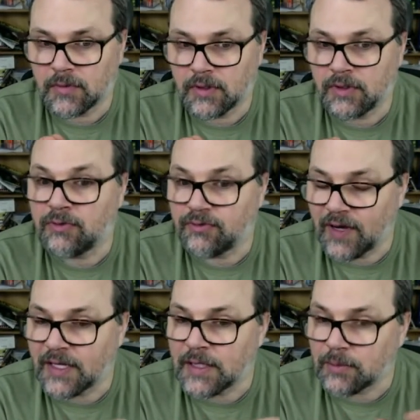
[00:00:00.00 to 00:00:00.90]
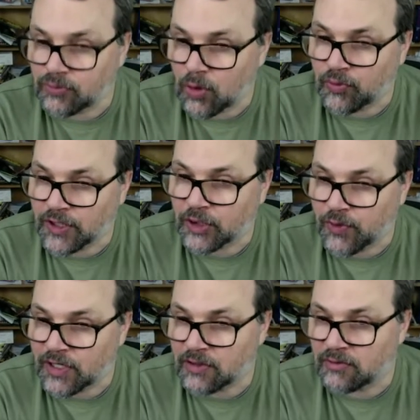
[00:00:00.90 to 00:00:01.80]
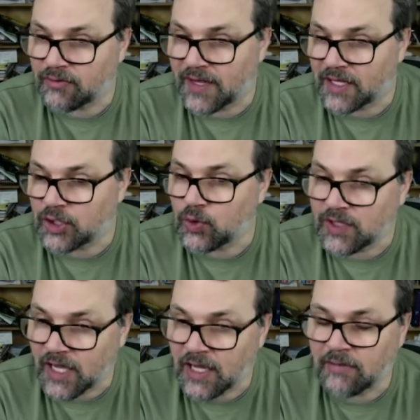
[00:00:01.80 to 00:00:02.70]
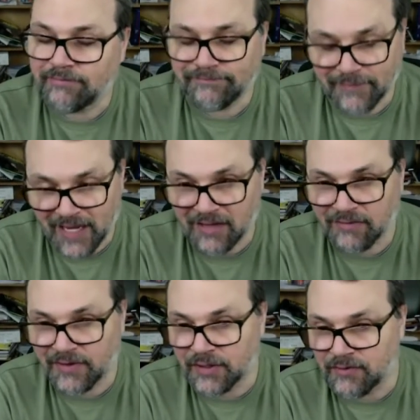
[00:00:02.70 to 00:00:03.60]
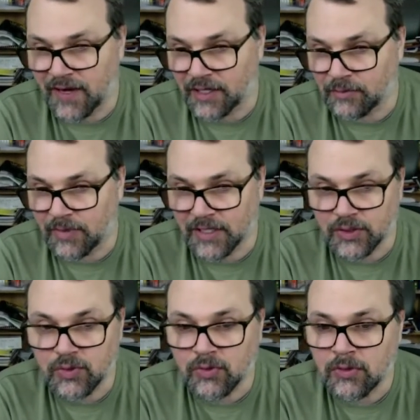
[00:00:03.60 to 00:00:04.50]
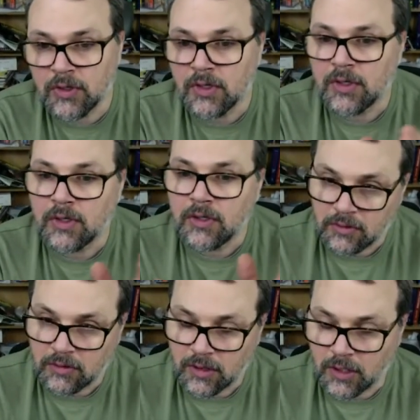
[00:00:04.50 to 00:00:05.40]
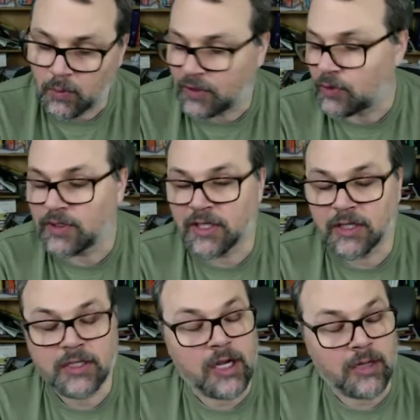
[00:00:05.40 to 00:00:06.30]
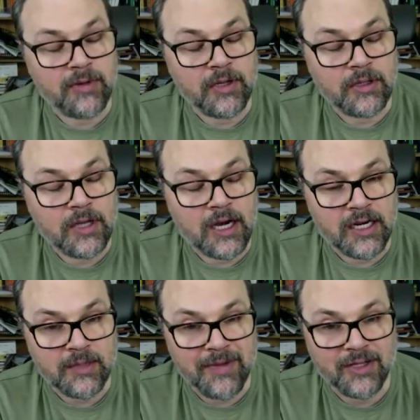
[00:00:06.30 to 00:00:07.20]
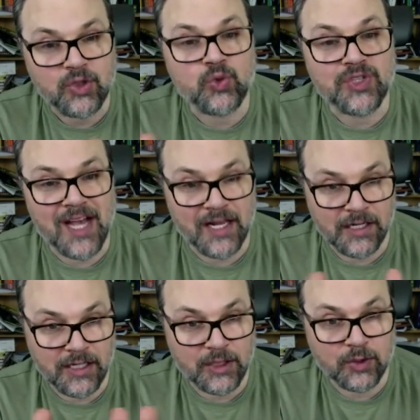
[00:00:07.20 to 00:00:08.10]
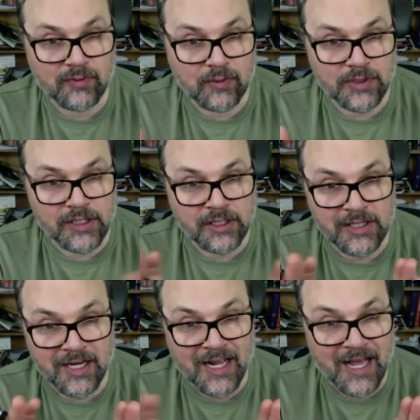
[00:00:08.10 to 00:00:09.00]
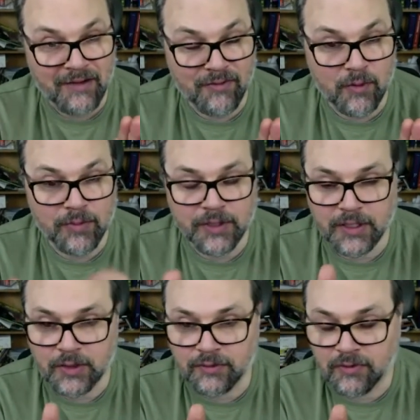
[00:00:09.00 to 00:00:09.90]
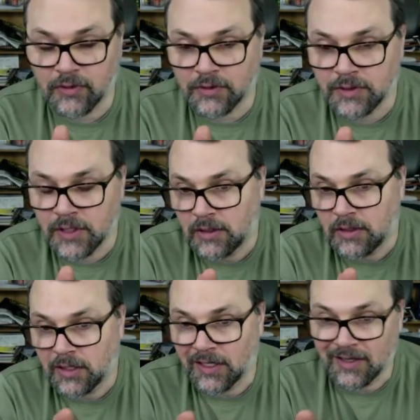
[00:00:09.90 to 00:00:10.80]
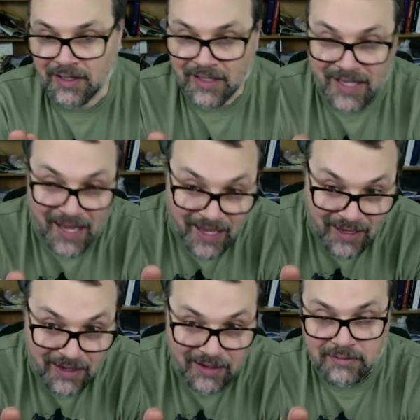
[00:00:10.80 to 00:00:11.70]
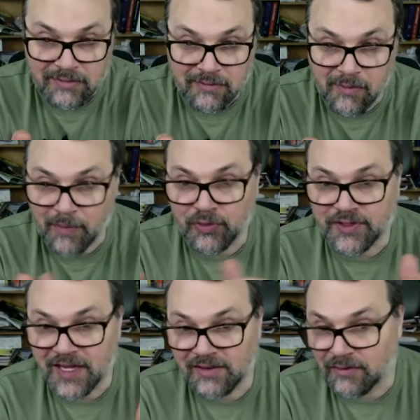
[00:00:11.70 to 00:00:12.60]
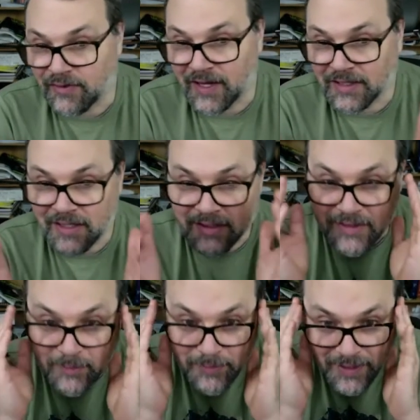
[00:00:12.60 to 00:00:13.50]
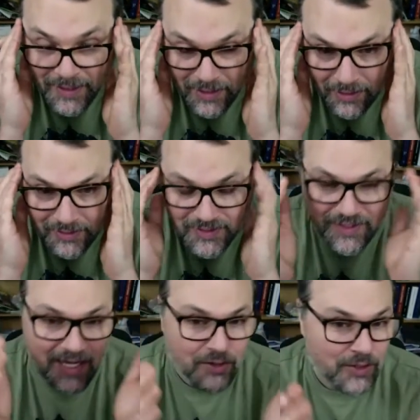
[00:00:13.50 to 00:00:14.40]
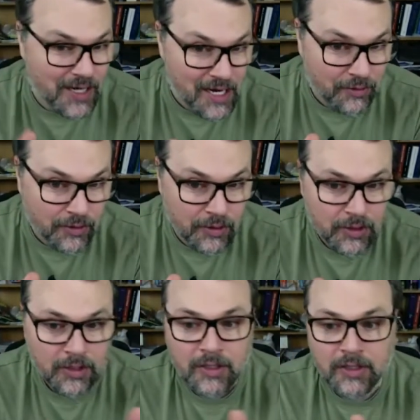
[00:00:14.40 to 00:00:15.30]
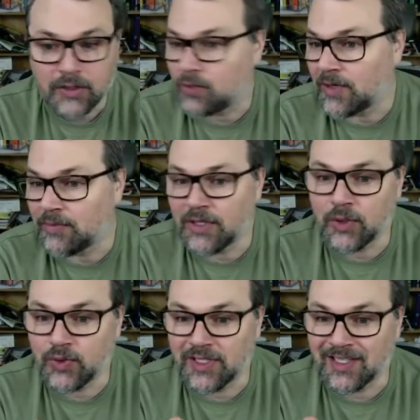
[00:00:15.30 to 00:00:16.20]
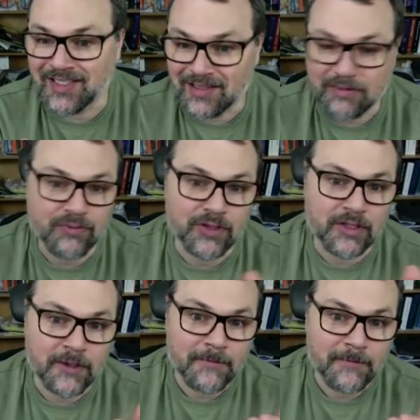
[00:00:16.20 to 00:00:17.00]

You find the appropriate critical value K alpha divided by 2. We're only going to be talking about two-sided intervals here, not half-open intervals. And the K represents the fact that depending on the standard error, you might be using different